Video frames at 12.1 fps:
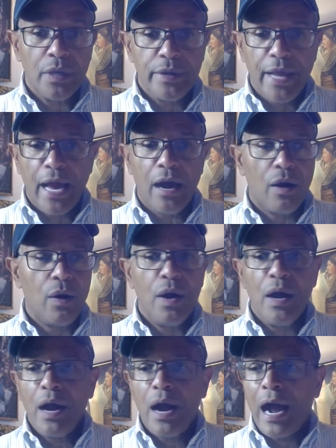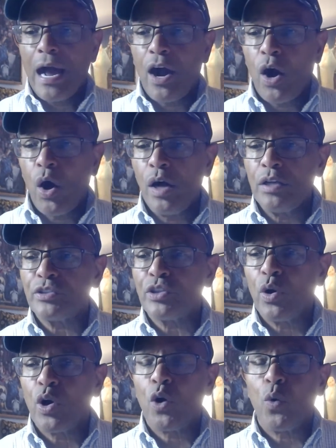Now, I
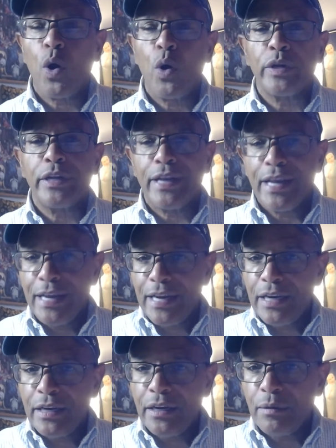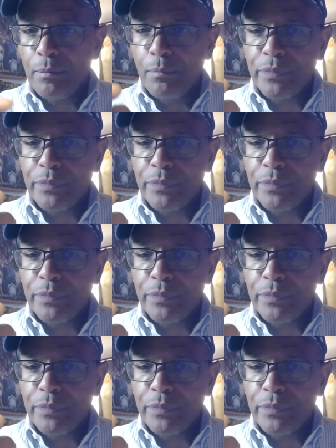also quoted in